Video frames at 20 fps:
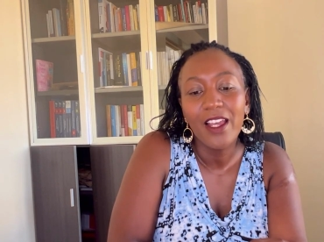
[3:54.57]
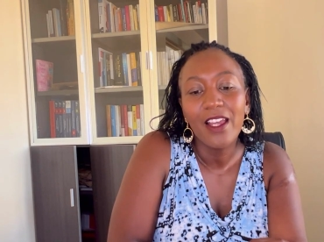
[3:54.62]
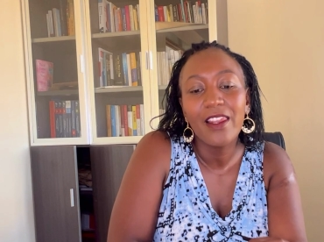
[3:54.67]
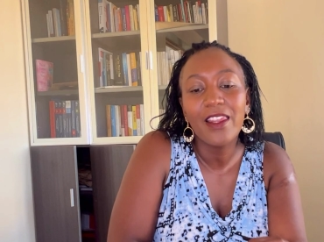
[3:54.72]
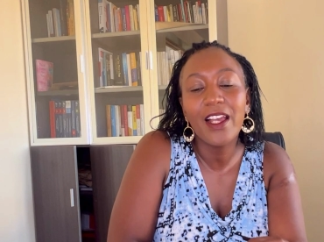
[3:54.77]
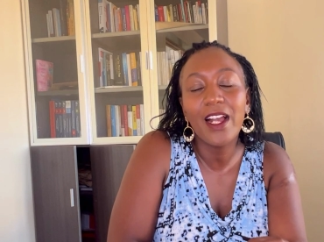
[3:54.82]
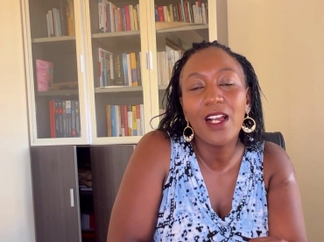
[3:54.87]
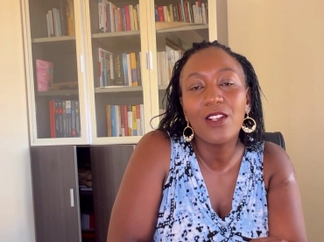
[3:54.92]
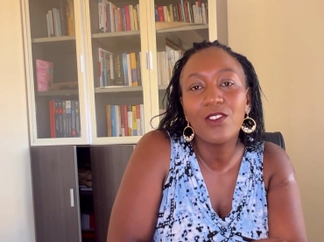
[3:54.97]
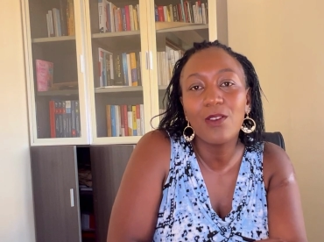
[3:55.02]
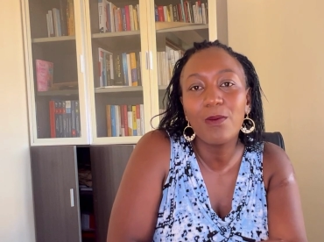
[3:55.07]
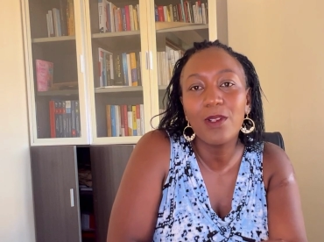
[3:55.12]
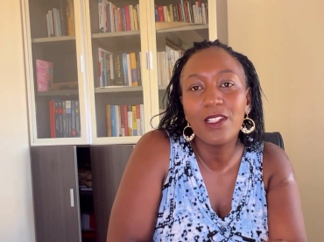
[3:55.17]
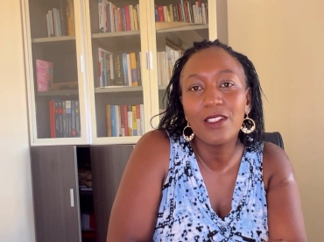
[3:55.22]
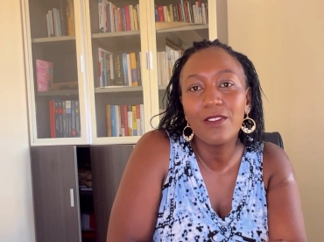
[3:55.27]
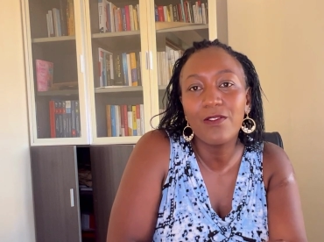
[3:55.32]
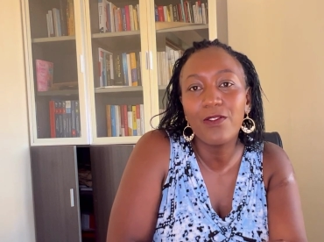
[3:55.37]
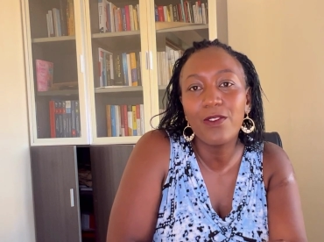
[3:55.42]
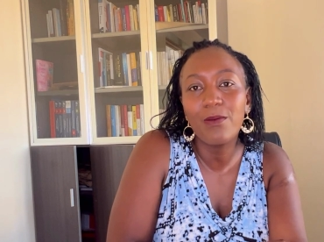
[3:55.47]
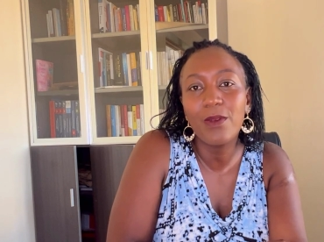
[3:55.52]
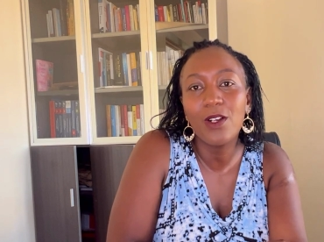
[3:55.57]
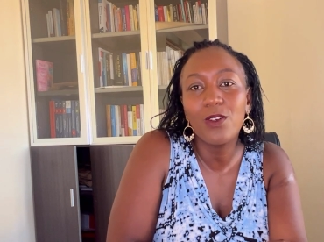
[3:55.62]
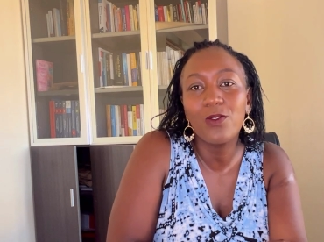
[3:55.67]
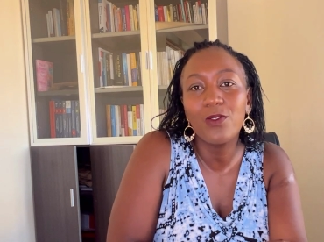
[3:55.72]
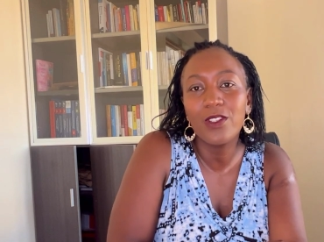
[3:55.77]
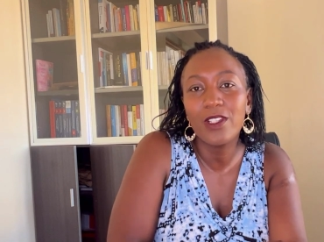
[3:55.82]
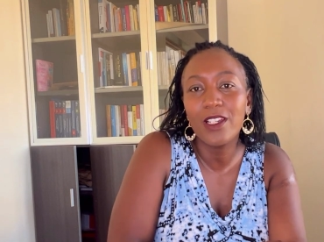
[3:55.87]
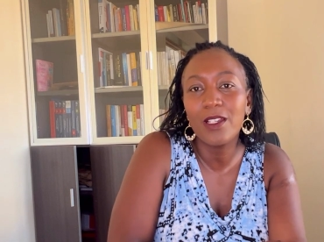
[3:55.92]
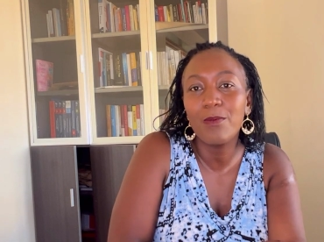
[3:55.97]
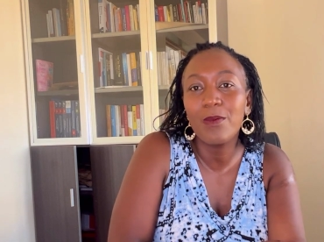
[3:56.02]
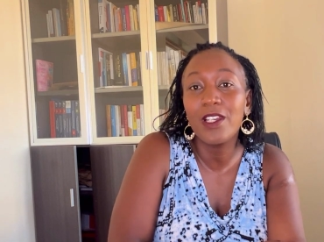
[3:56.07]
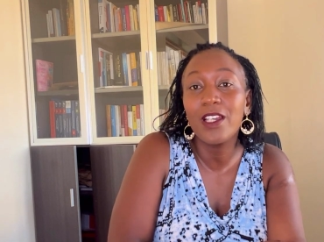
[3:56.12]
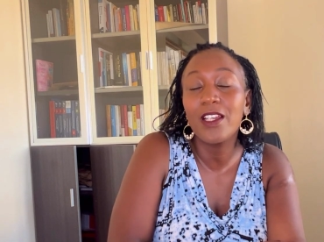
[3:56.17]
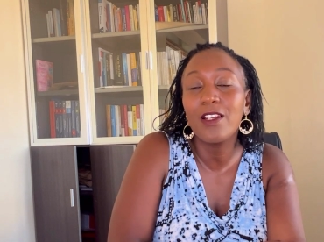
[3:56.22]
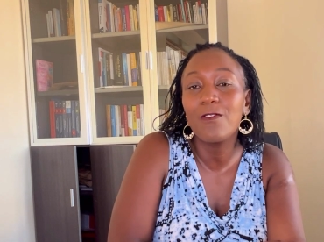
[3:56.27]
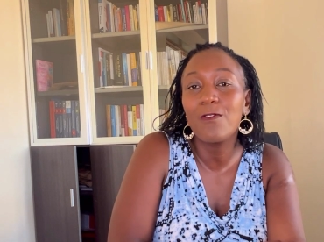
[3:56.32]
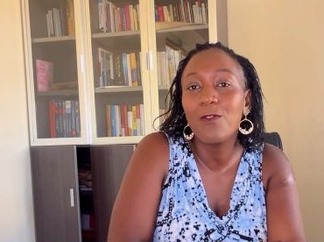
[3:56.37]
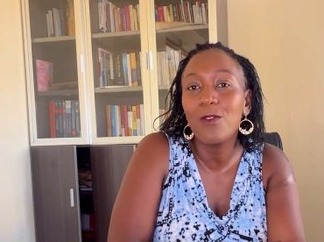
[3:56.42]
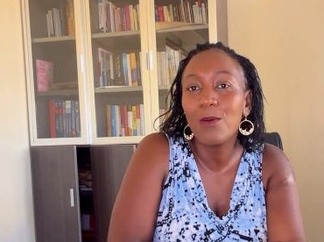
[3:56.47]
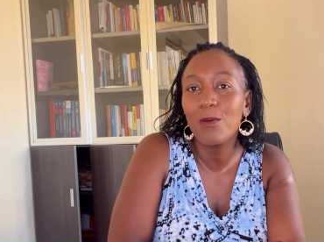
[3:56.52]
The accountability framework could be in
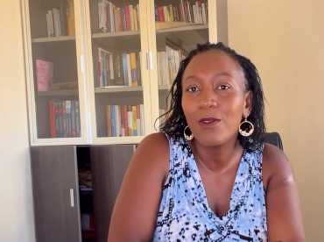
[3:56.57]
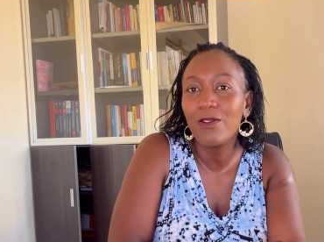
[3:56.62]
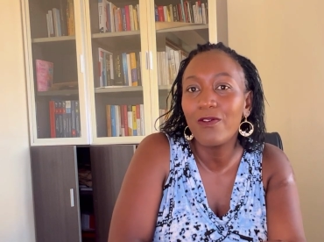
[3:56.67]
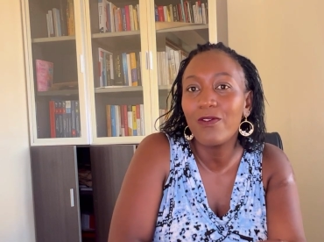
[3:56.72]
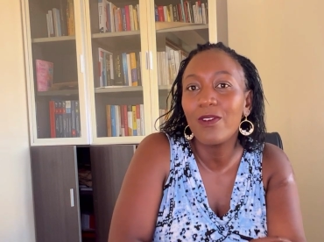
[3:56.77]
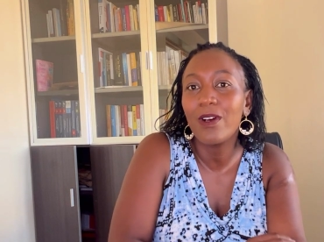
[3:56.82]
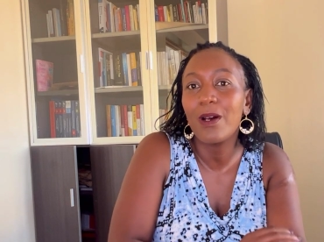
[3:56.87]
form of